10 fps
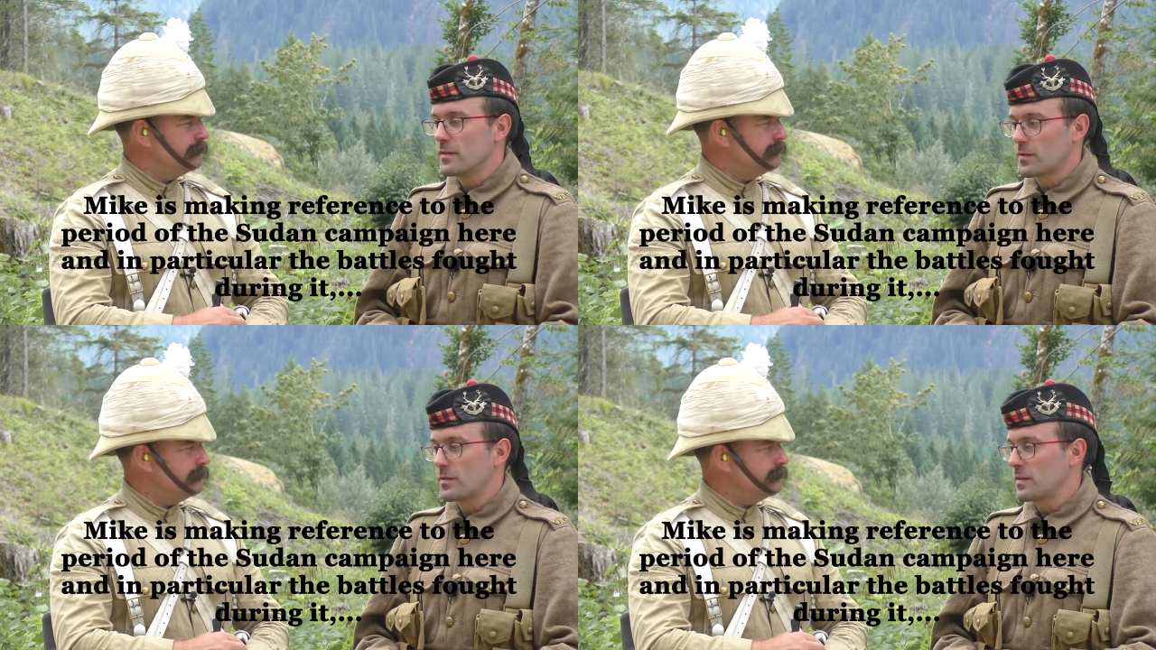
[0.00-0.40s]

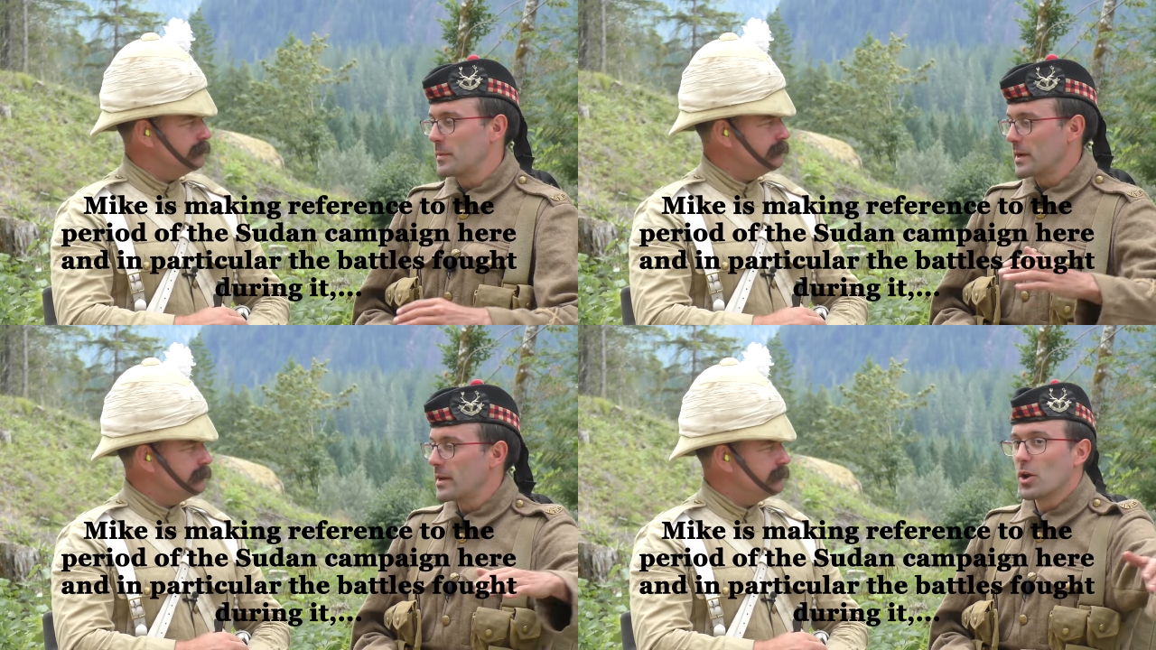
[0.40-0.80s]
Speaker 1: it's
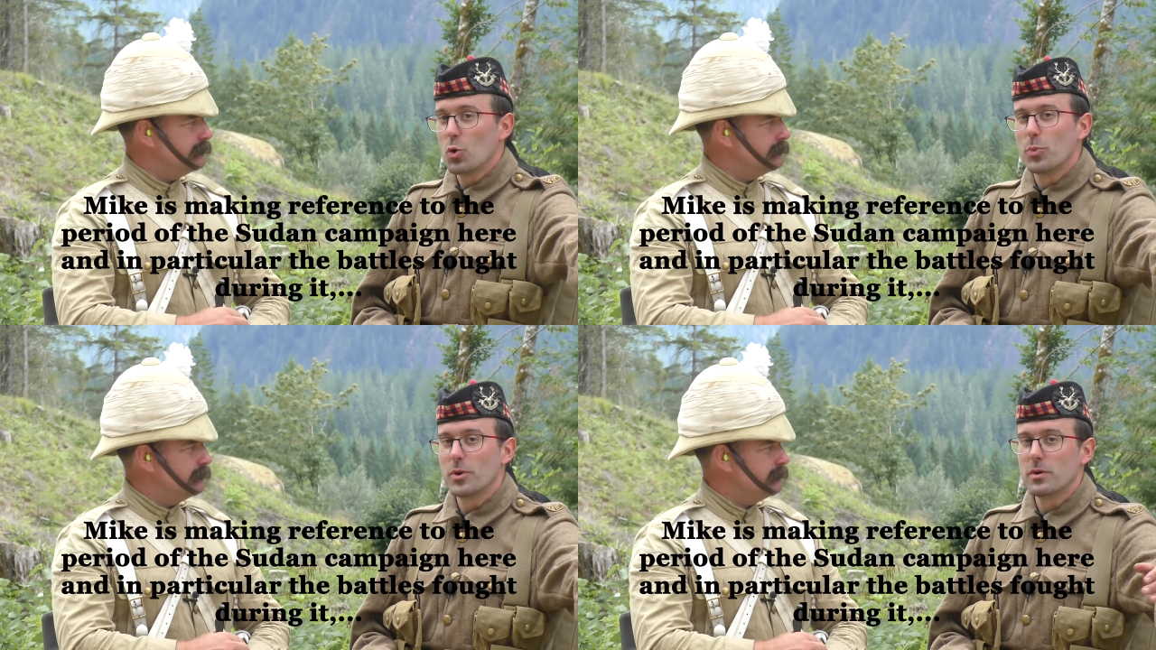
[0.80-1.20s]
typically in
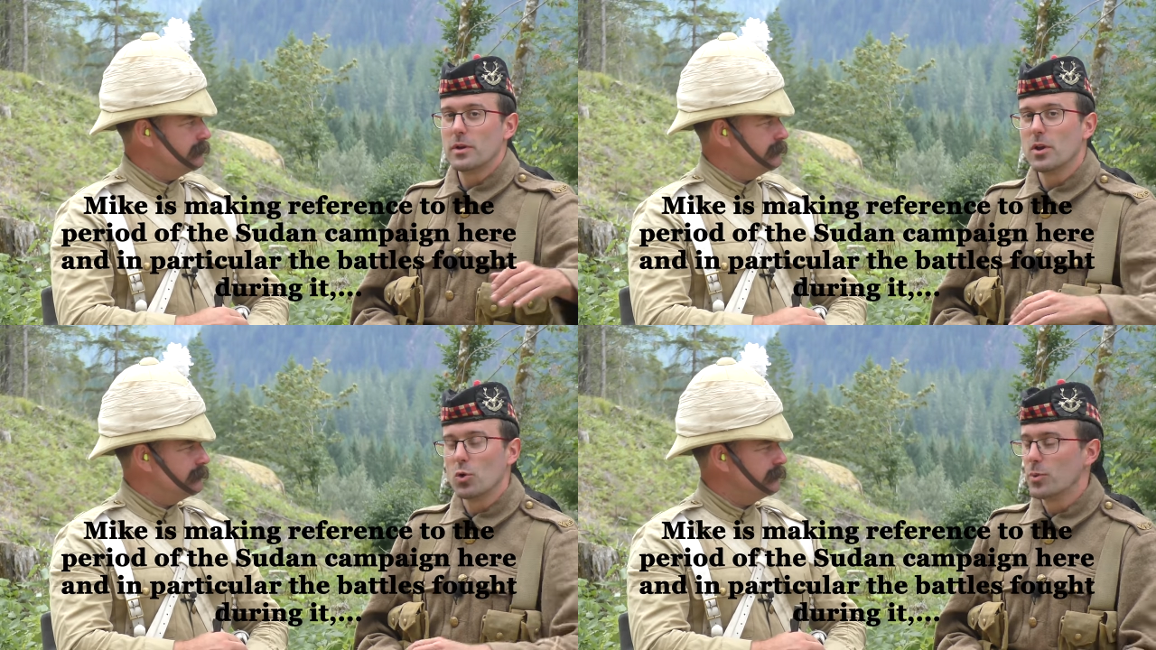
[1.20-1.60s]
open
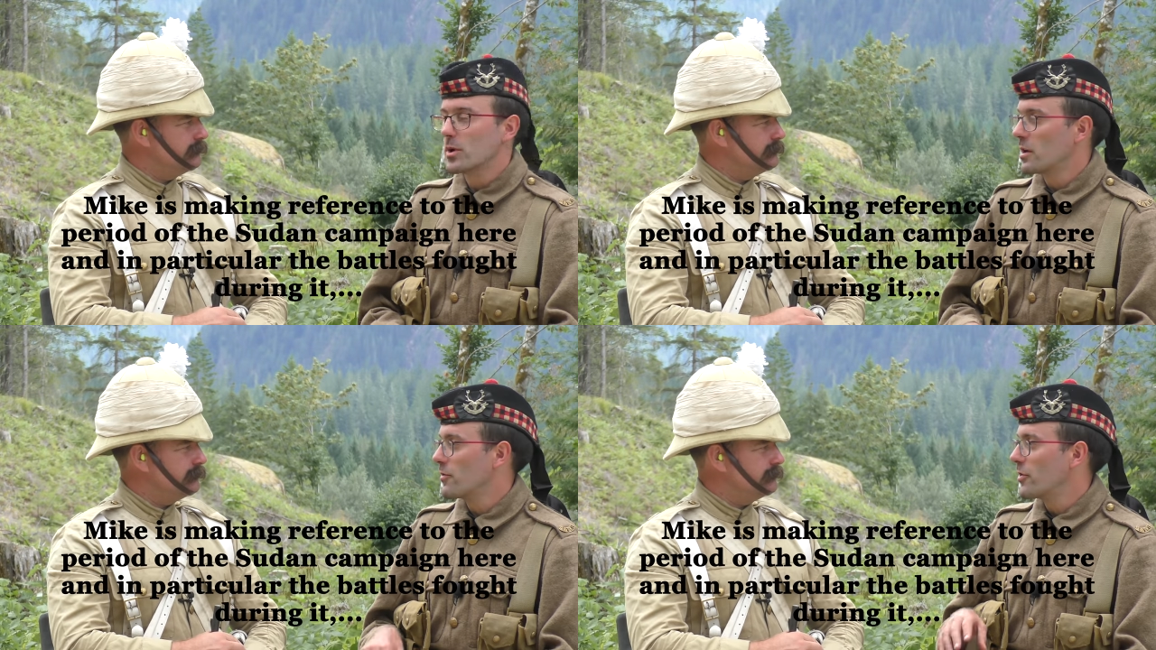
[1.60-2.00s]
in open
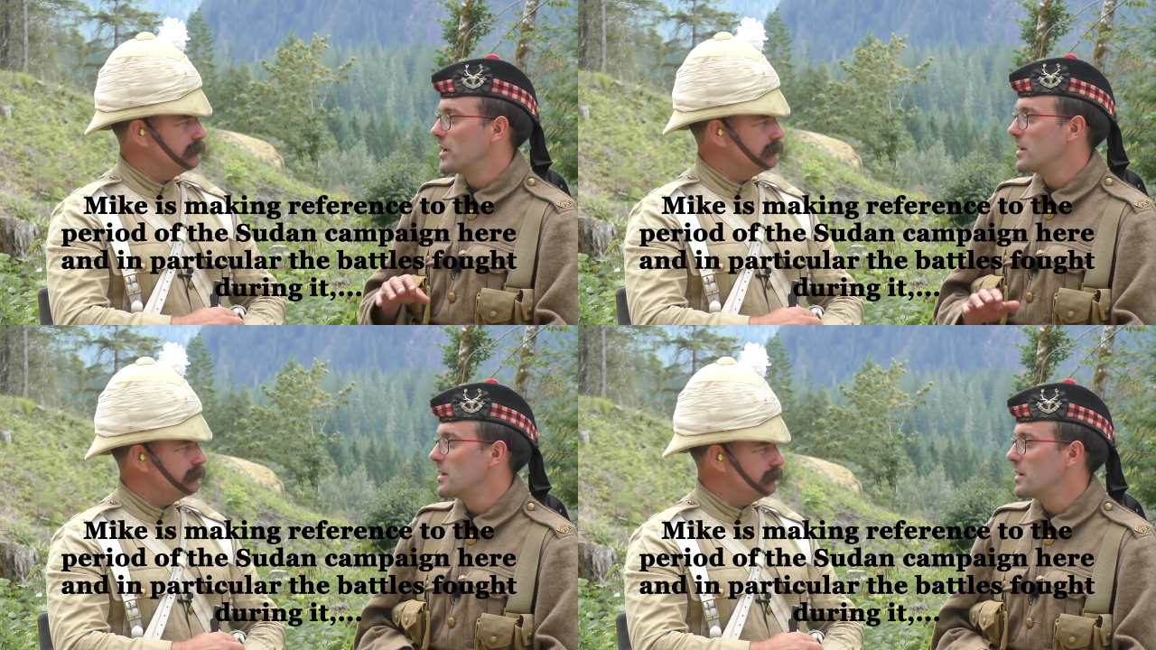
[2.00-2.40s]

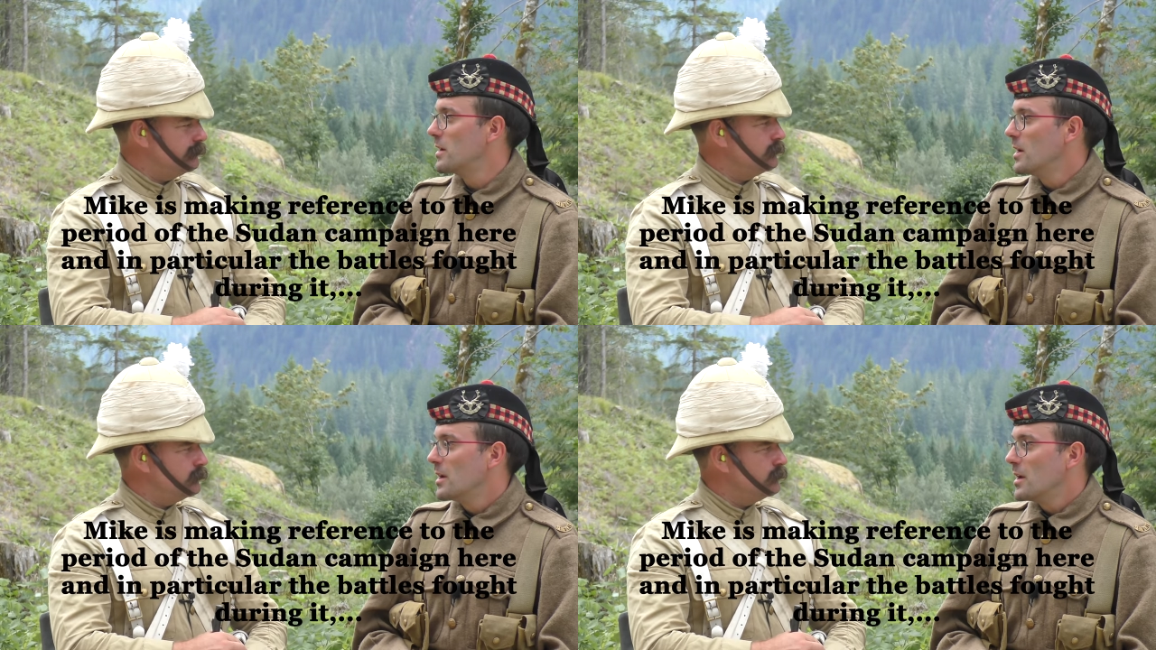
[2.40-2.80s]
country in uh,
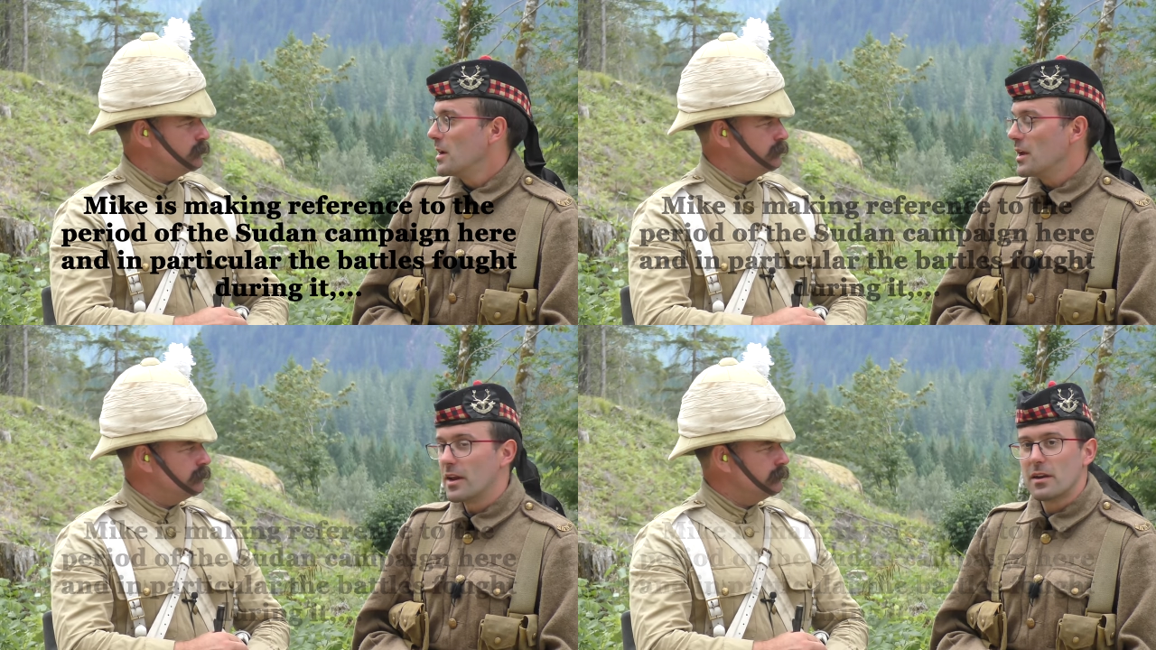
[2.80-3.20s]

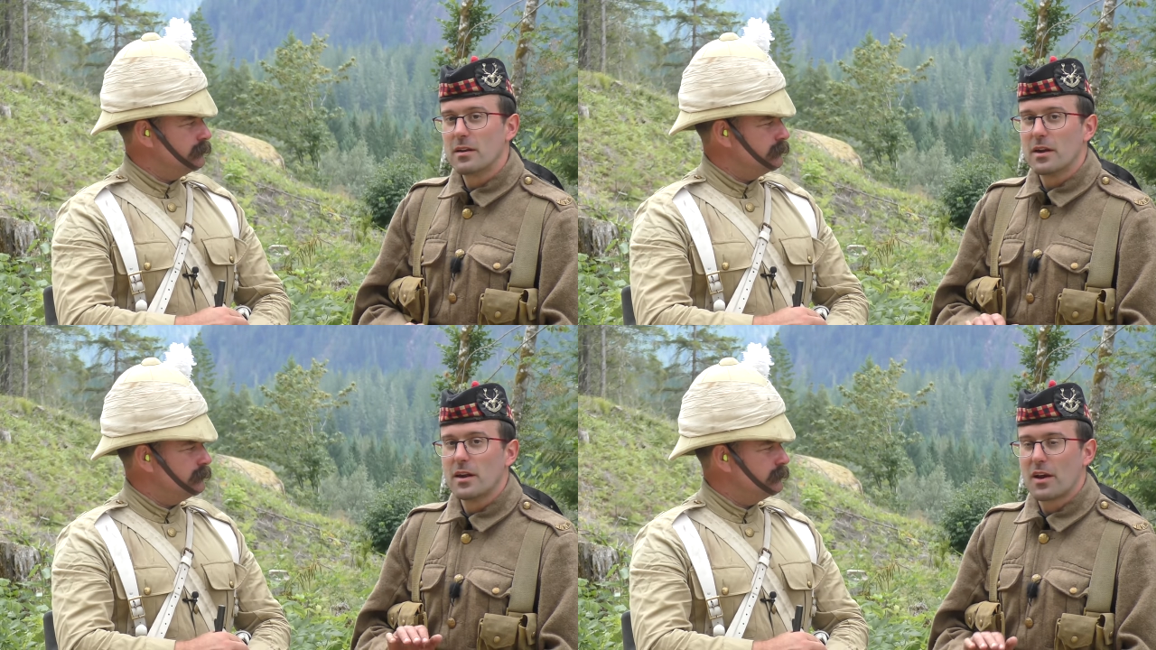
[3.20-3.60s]

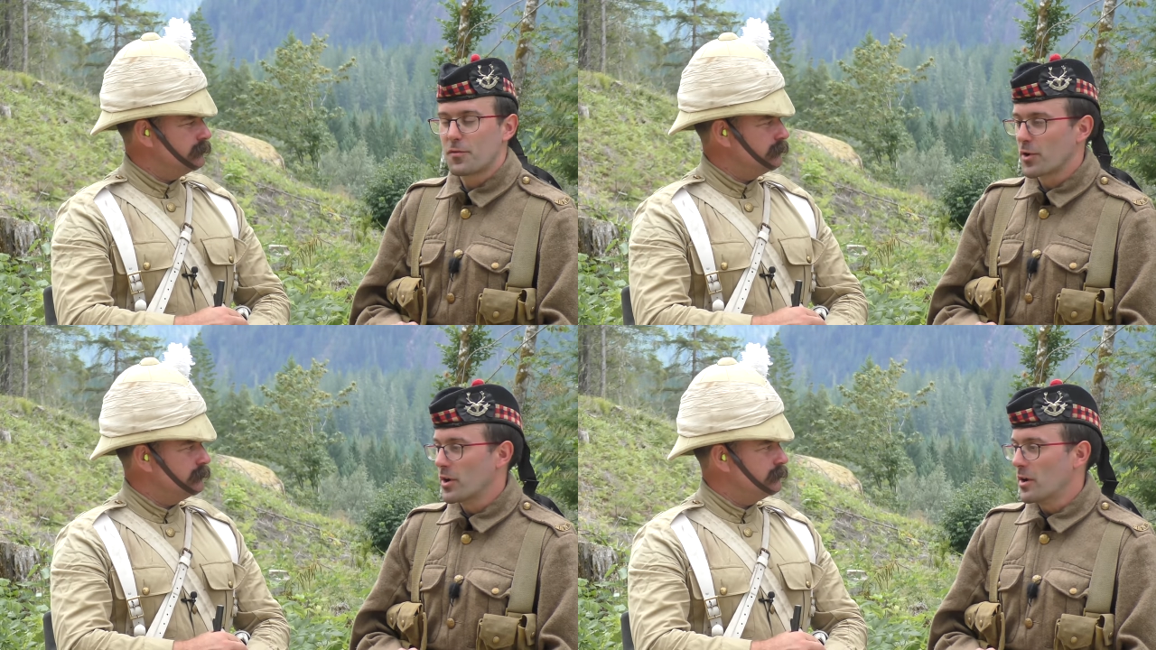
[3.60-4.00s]
in in
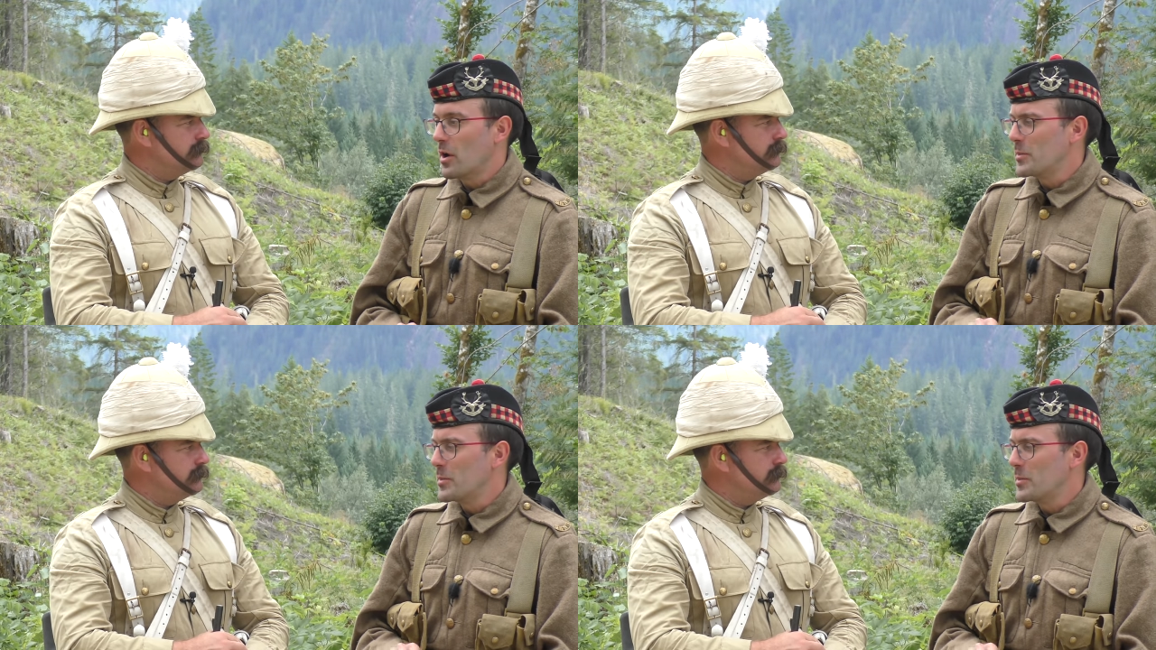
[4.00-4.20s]
Africa.